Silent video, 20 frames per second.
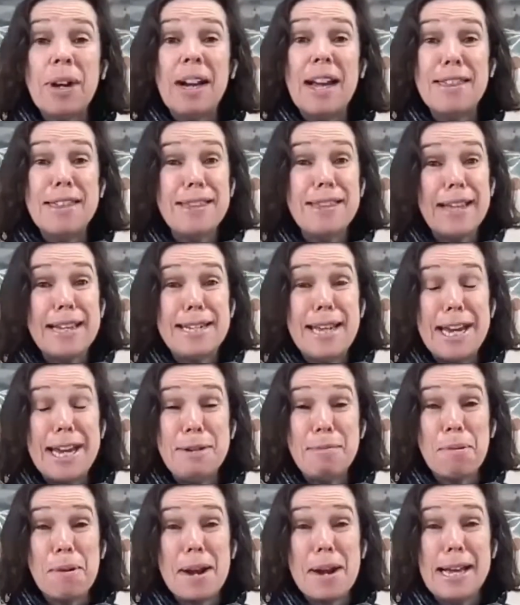I think that's how
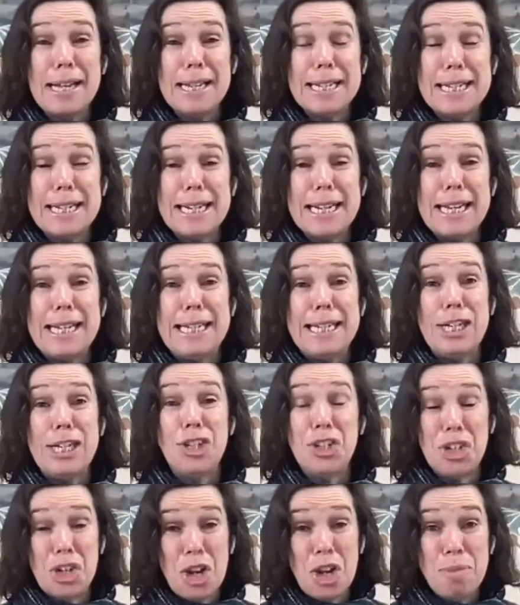you pronounce it. It's a
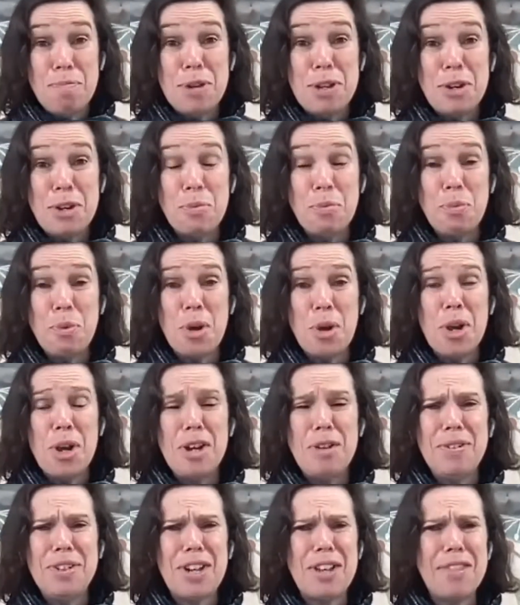German
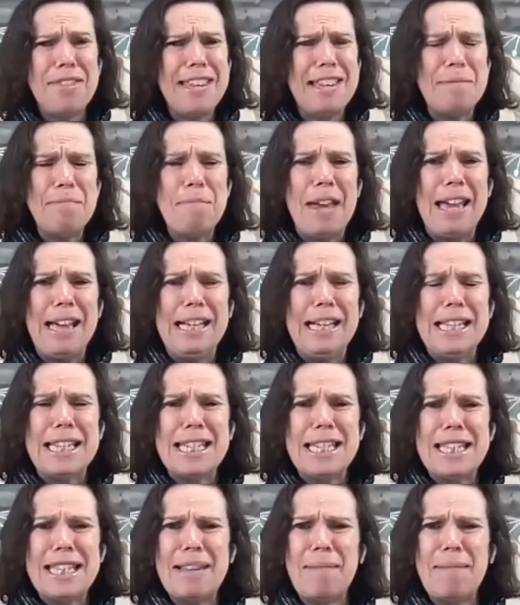word which I think means